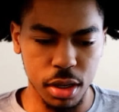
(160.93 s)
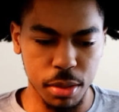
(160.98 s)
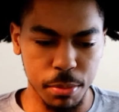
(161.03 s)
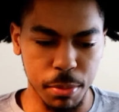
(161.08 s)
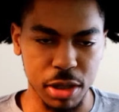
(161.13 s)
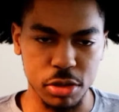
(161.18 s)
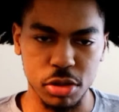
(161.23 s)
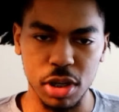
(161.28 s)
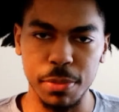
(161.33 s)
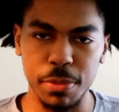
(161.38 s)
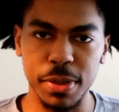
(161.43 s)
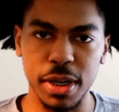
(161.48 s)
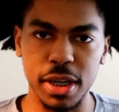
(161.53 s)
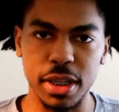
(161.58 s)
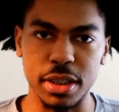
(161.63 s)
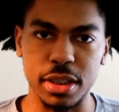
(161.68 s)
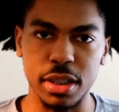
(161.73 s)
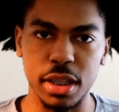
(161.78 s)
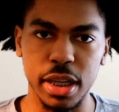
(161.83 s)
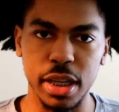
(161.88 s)
my tripod
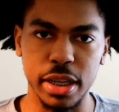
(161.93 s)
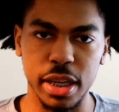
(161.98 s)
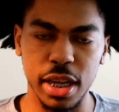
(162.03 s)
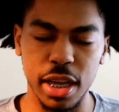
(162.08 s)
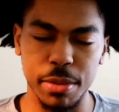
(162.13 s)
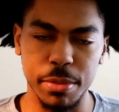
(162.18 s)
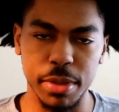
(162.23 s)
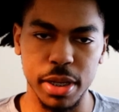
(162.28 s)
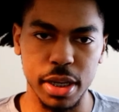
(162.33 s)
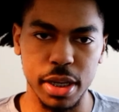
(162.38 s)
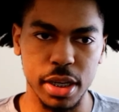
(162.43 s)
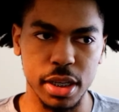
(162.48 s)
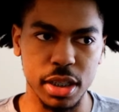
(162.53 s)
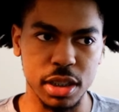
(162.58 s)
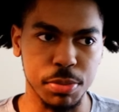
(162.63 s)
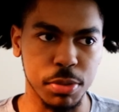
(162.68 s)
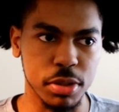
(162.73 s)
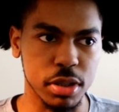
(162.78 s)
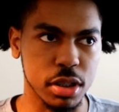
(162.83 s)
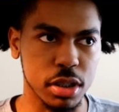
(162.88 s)
still ain't came in yet. It's
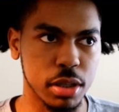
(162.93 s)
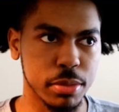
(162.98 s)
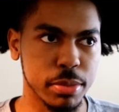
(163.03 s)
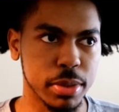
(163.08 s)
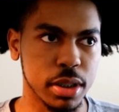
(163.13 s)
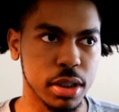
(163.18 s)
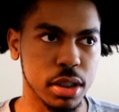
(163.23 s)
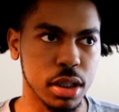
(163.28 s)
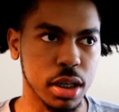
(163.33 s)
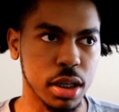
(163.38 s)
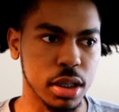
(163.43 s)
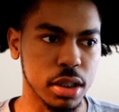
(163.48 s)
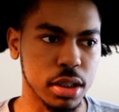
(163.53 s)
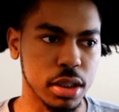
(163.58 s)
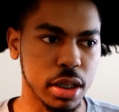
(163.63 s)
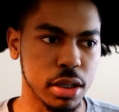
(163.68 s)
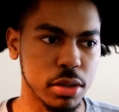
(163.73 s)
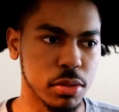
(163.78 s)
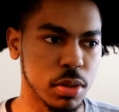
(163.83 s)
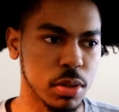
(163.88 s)
supposed to come in like
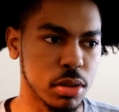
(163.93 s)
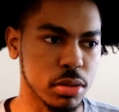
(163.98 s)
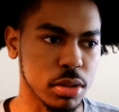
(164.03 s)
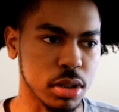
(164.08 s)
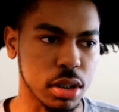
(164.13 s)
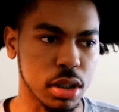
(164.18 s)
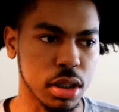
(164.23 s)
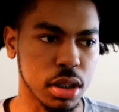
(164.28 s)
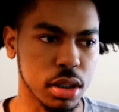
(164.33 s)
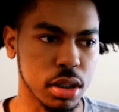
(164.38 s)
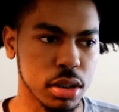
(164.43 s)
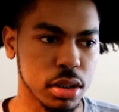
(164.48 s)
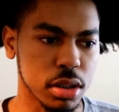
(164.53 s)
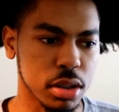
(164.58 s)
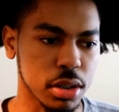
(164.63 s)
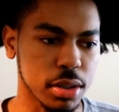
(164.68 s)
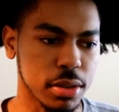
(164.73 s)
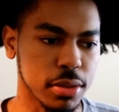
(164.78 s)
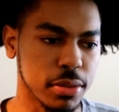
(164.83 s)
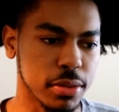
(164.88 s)
later on today,
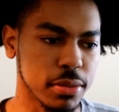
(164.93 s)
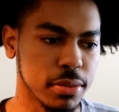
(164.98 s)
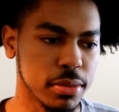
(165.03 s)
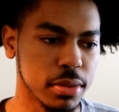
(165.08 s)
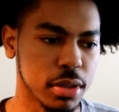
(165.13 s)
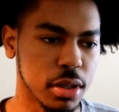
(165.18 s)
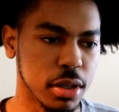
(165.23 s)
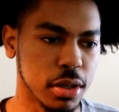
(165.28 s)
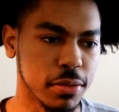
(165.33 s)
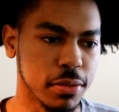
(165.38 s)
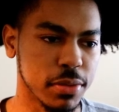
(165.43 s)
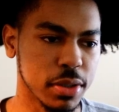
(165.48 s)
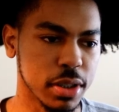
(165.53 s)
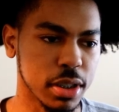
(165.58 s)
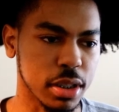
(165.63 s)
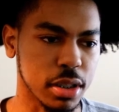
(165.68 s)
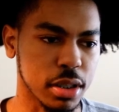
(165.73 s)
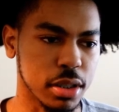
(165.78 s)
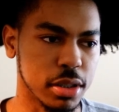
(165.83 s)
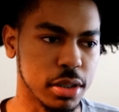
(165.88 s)
so hopefully
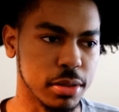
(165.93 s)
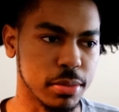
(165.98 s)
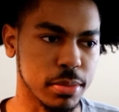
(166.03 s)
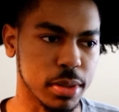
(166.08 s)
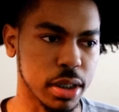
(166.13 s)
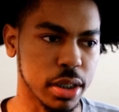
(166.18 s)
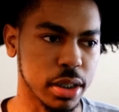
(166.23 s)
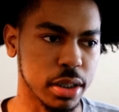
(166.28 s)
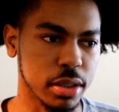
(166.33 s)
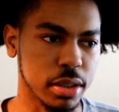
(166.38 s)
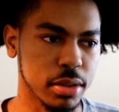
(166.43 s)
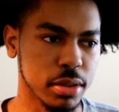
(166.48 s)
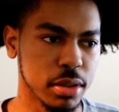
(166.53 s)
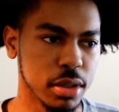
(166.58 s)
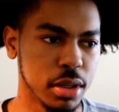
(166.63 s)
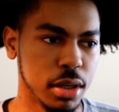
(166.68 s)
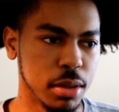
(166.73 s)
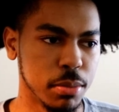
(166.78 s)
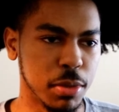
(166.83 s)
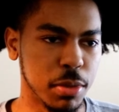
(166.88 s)
it comes like
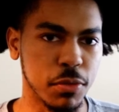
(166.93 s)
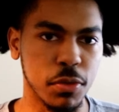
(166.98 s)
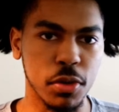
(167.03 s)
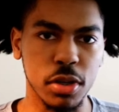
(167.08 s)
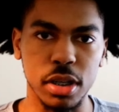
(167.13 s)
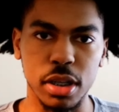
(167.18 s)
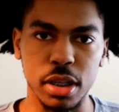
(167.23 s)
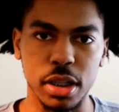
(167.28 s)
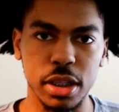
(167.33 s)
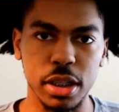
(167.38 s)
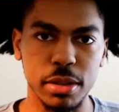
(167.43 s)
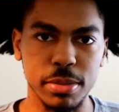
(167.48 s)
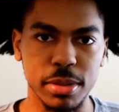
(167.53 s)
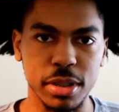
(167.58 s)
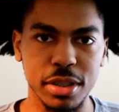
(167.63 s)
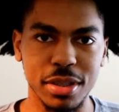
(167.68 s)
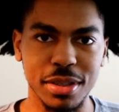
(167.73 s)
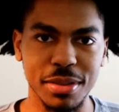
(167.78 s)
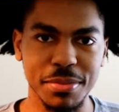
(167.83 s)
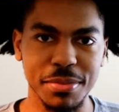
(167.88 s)
before the eclipse
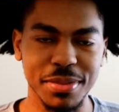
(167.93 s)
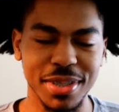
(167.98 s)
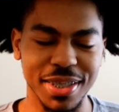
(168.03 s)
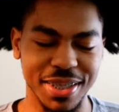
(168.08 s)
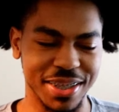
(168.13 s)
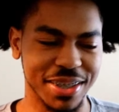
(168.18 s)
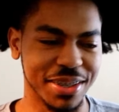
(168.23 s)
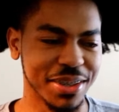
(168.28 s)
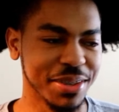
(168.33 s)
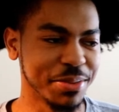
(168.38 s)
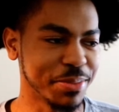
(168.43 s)
come, you know.